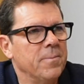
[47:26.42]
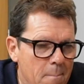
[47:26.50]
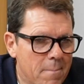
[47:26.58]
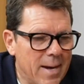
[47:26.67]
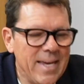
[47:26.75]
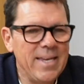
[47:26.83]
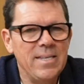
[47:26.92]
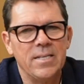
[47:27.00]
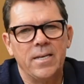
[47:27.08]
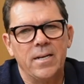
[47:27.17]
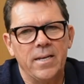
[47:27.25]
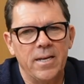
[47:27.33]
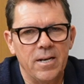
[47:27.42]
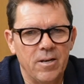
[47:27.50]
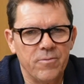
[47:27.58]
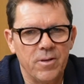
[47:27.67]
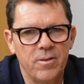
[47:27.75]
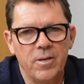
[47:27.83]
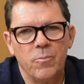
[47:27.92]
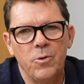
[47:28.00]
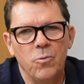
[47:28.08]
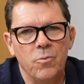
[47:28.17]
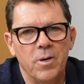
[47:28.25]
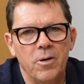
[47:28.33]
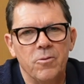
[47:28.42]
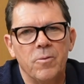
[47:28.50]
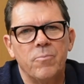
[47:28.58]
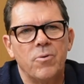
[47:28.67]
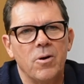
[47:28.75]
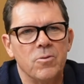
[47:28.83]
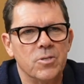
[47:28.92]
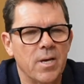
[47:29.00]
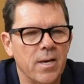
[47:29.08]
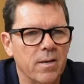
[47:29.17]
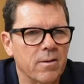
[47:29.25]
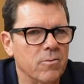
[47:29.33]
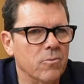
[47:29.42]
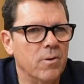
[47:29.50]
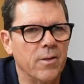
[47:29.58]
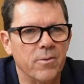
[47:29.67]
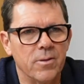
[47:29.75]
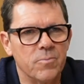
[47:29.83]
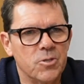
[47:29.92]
Amazingly enough, I think we all know that Prozac or other